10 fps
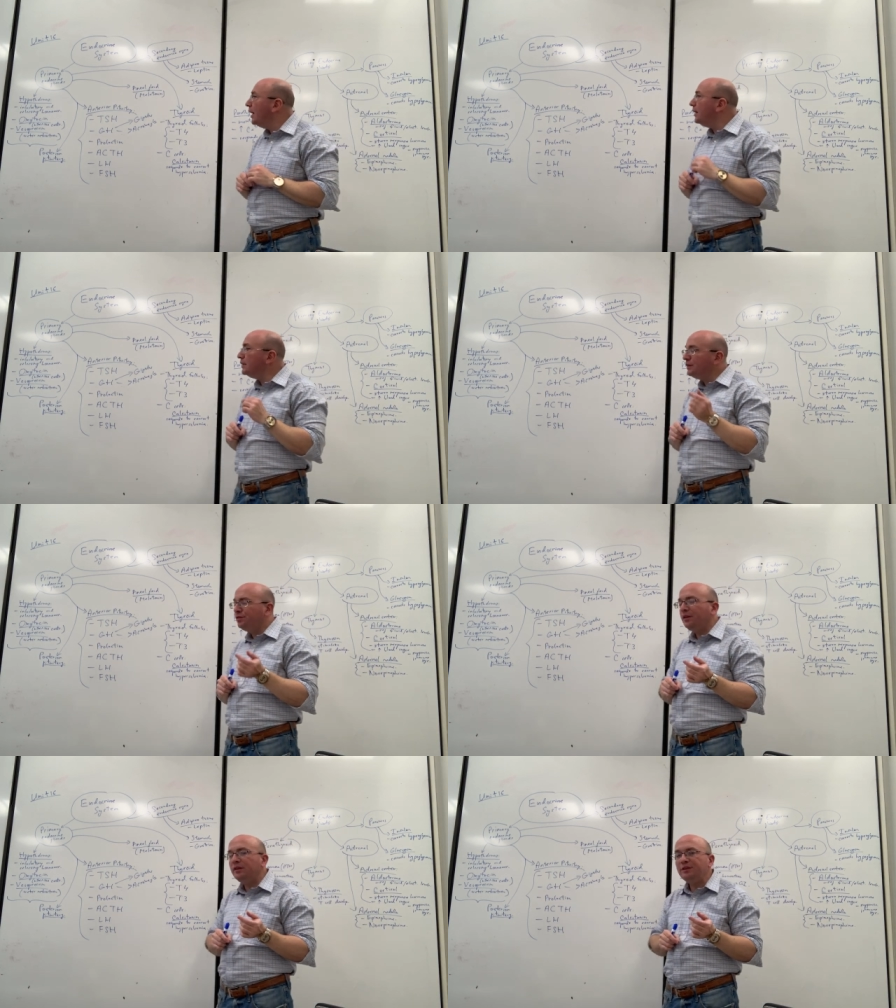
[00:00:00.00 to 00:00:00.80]
And it's a
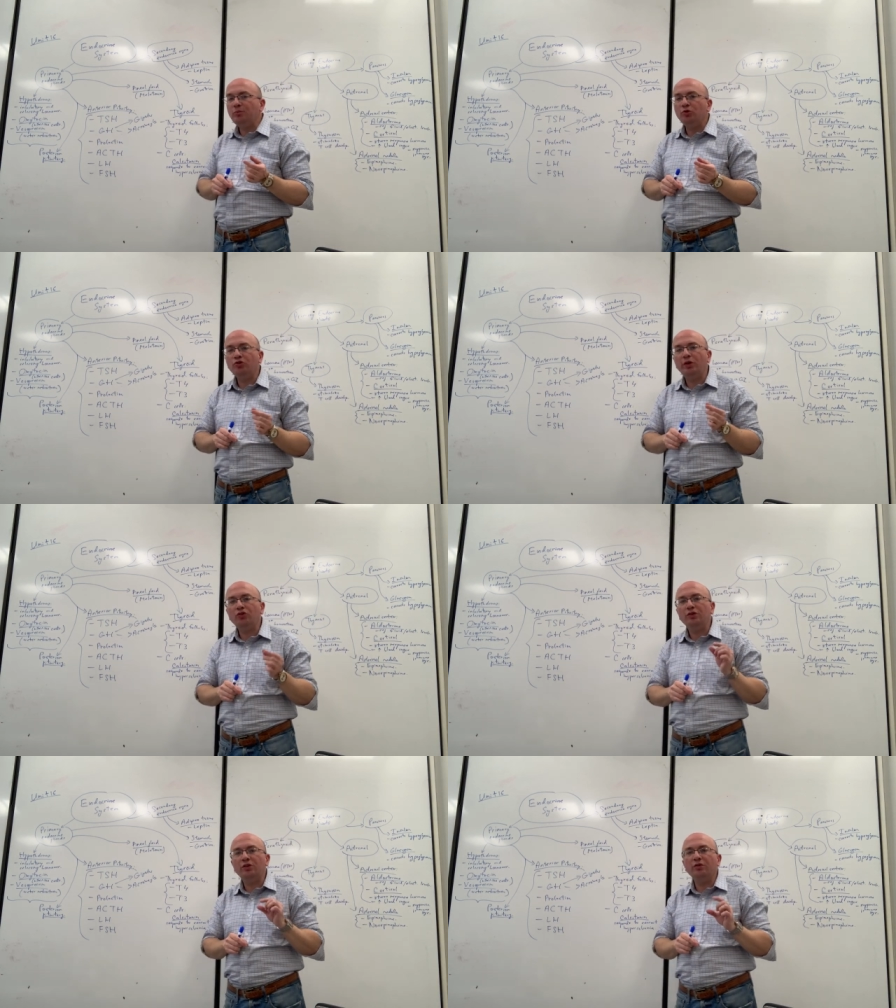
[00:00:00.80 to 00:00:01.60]
fairly small
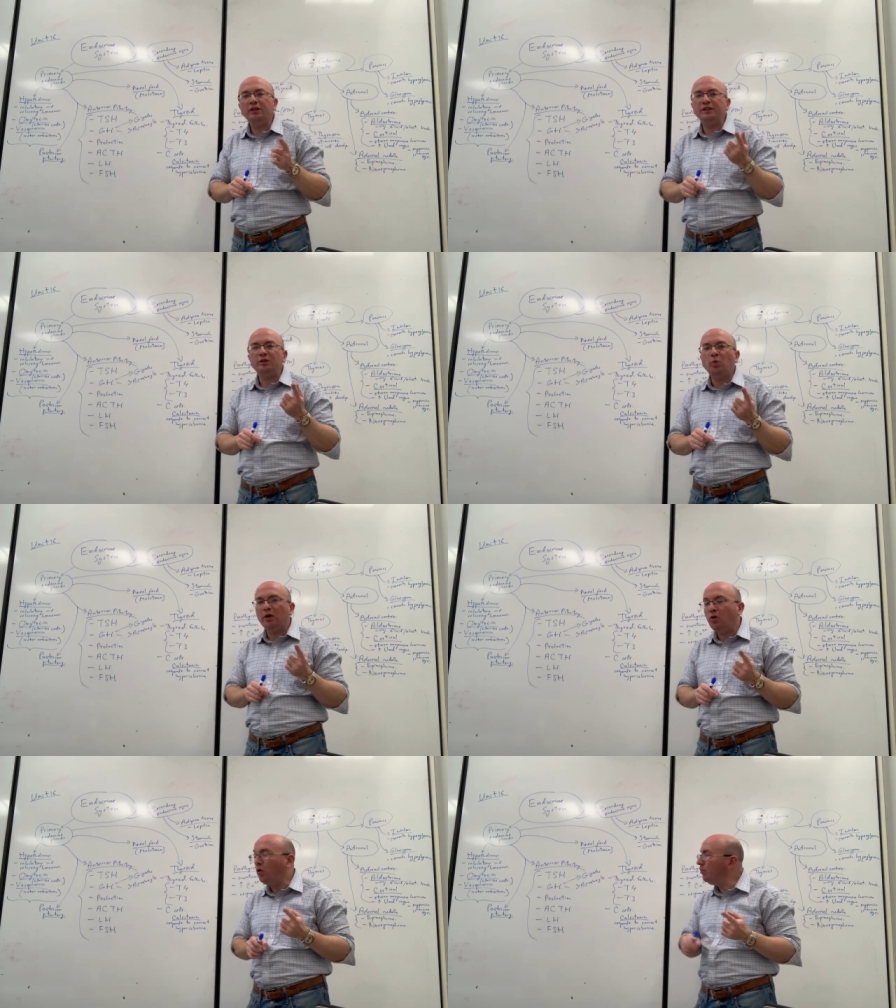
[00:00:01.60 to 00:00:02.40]
structure that releases
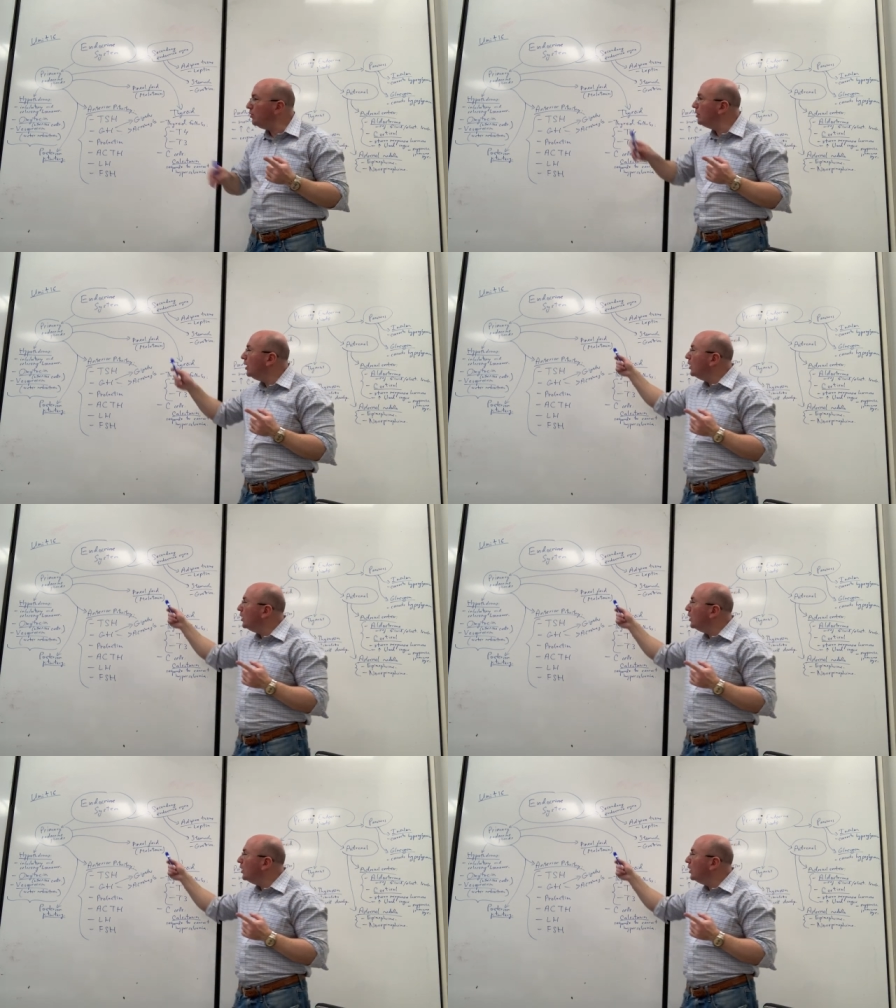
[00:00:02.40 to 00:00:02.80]
one hormone